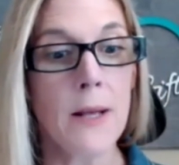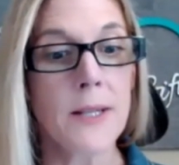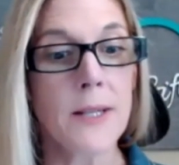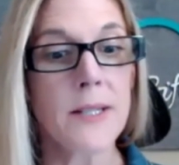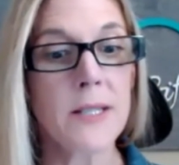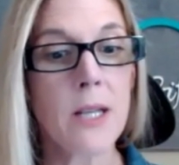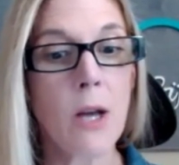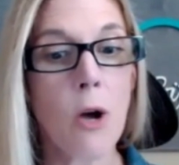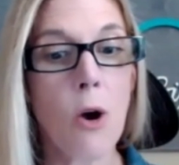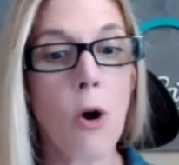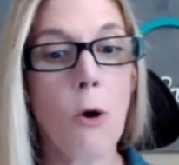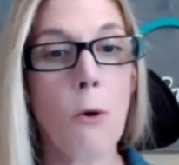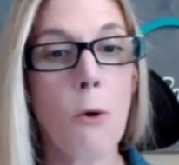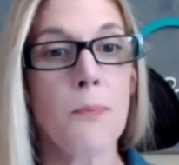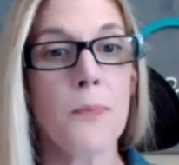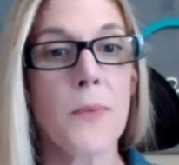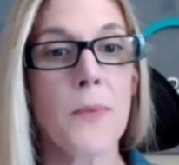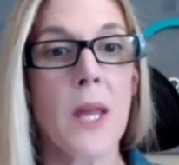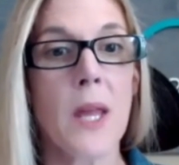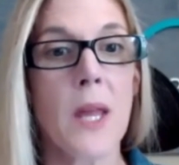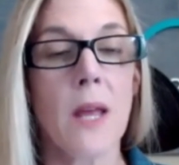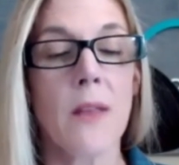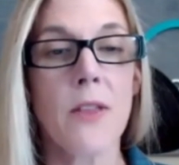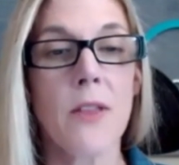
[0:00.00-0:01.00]
So
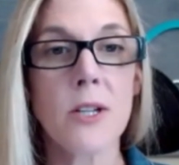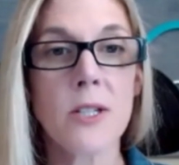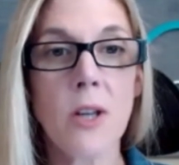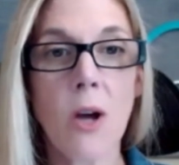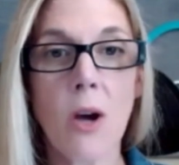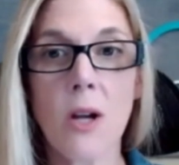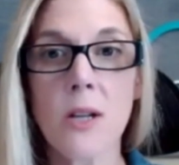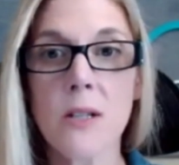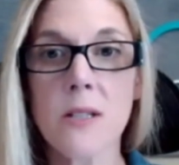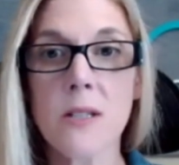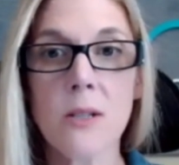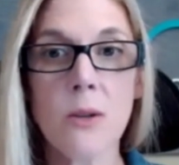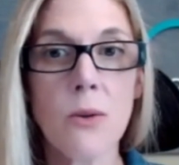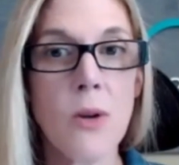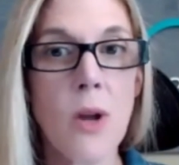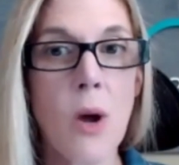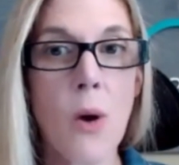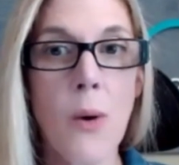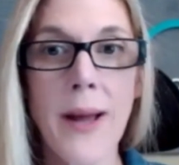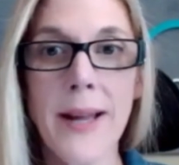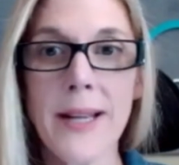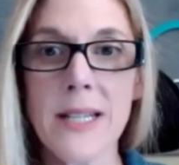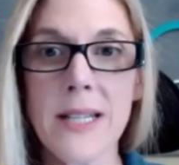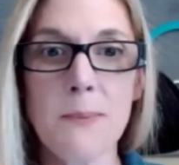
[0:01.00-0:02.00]
there's also
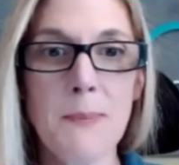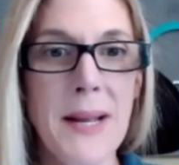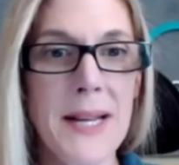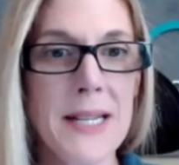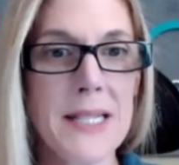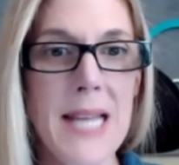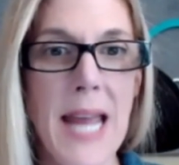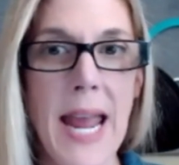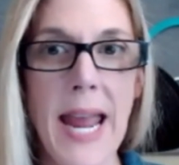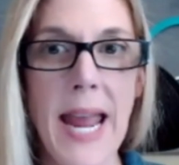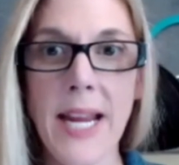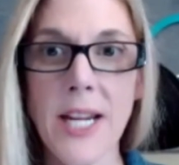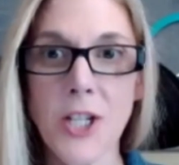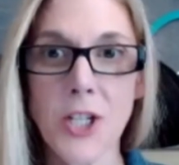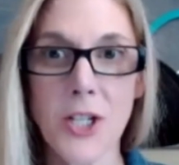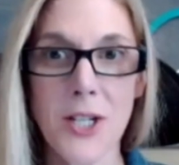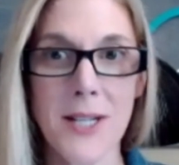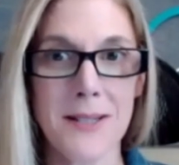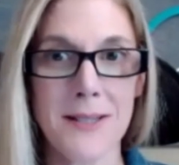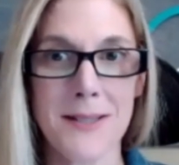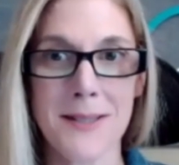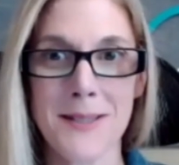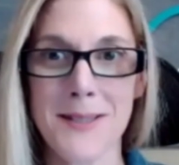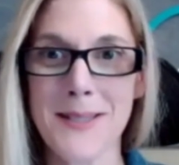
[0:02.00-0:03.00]
no
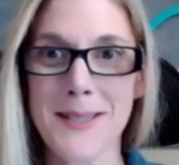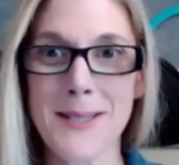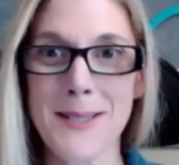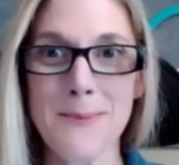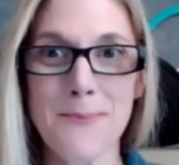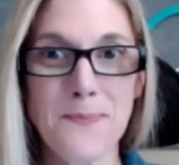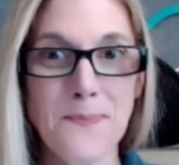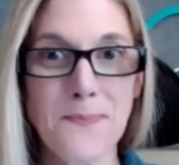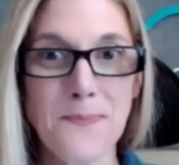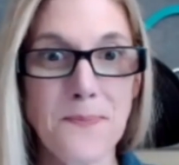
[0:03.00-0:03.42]
expectations